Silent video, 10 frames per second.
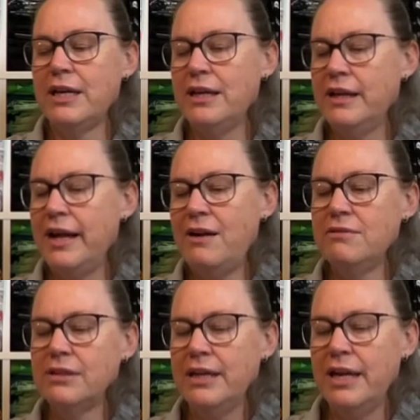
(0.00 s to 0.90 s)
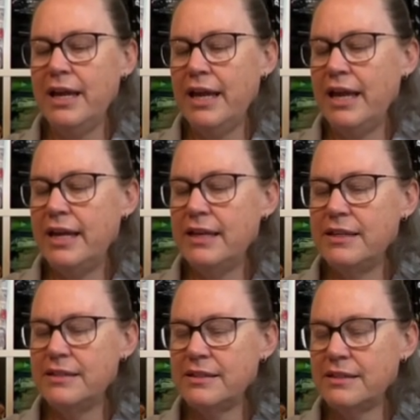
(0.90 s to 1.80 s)
get it out.
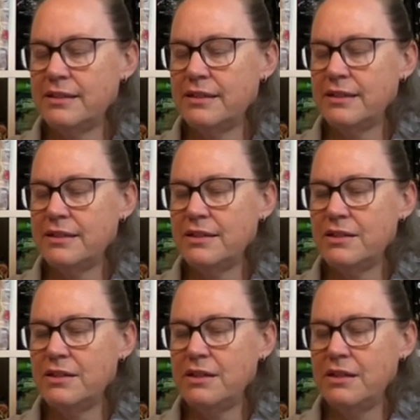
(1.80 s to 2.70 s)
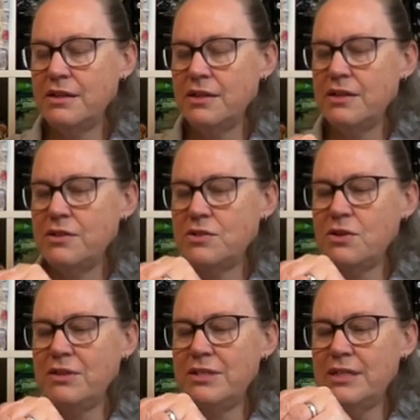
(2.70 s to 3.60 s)
And so
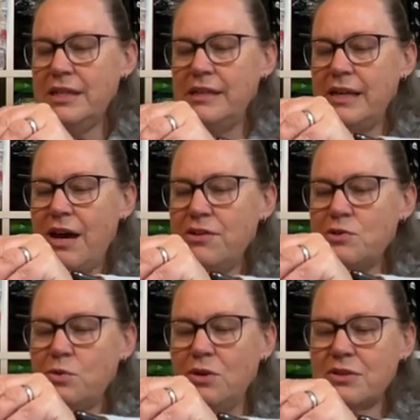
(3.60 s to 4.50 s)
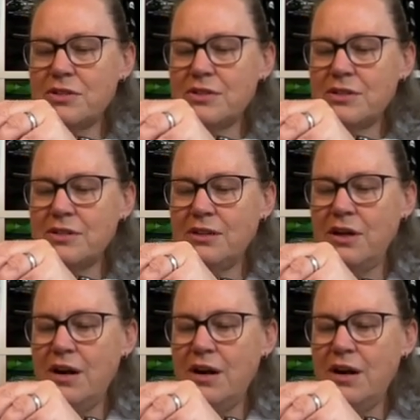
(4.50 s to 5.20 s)
let's see how this works. All